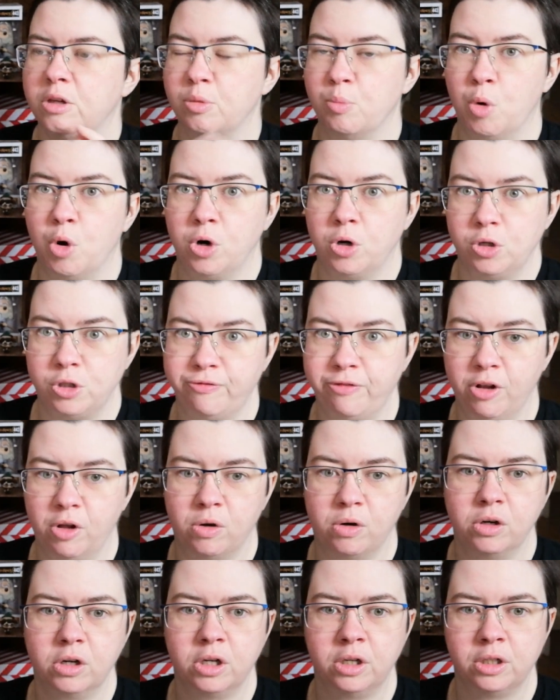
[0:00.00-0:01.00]
tomorrow's
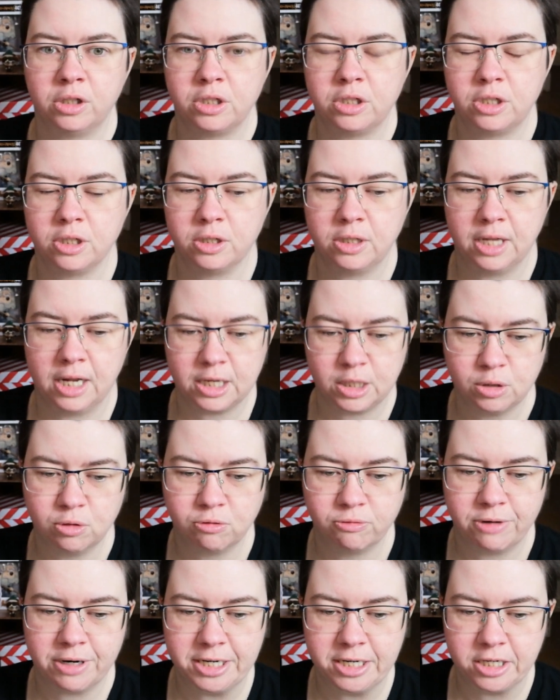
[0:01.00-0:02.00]
vlog. So
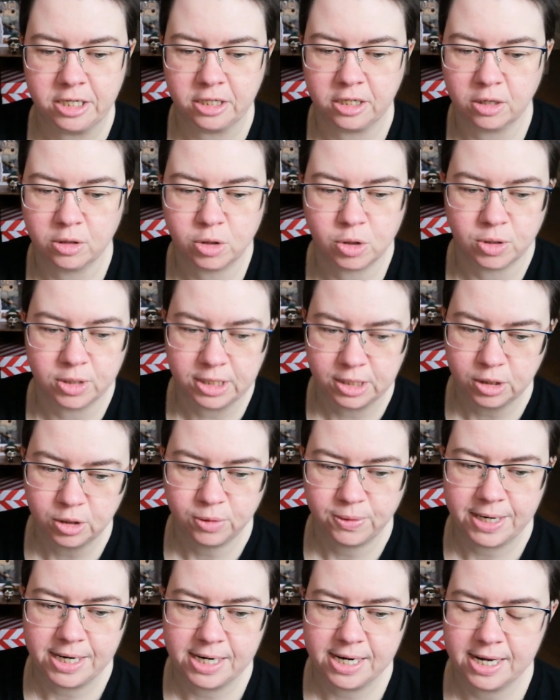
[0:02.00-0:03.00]
that's all ready to go. So I
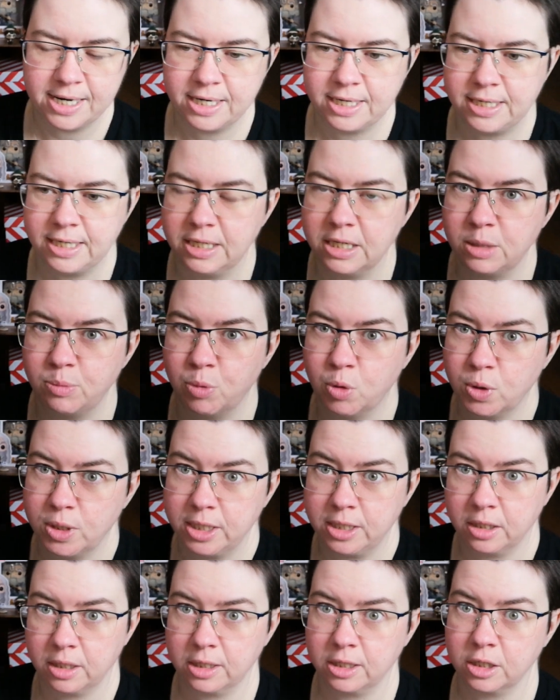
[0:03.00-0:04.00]
didn't do any editing this
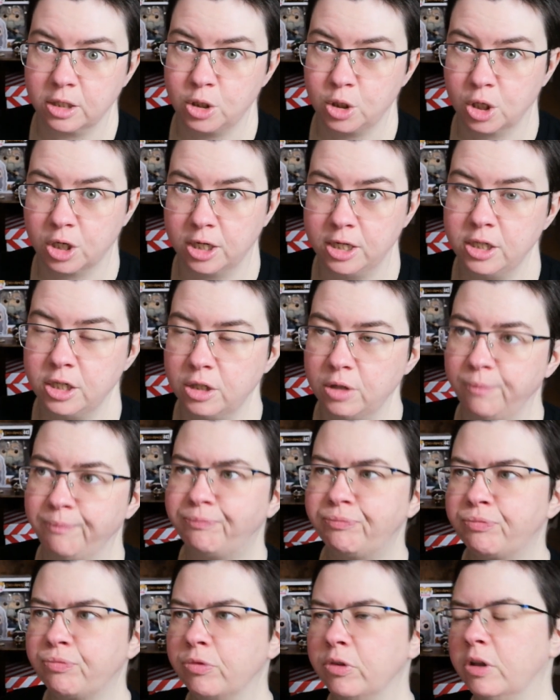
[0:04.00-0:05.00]
morning like I try and
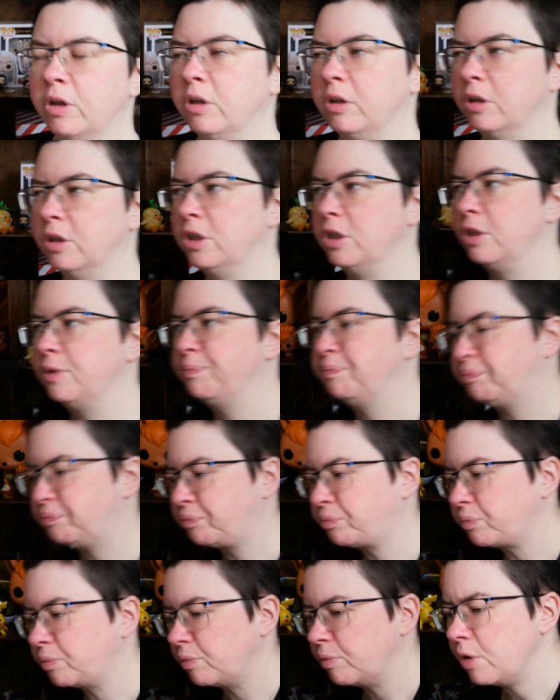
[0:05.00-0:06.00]
do, because
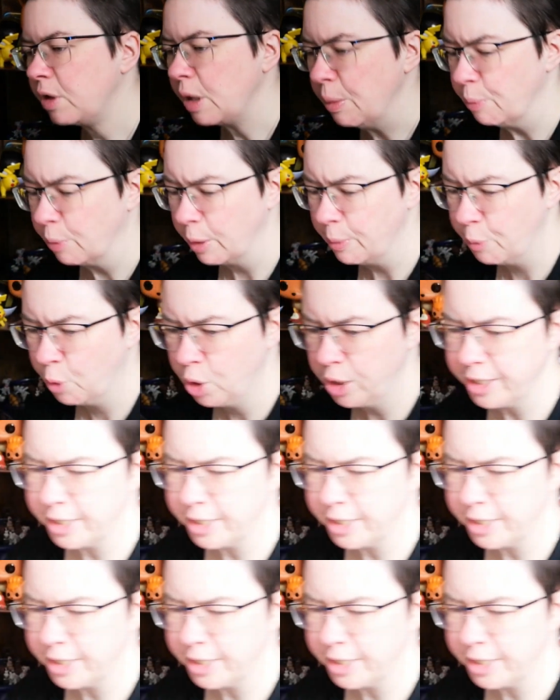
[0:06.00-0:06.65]
my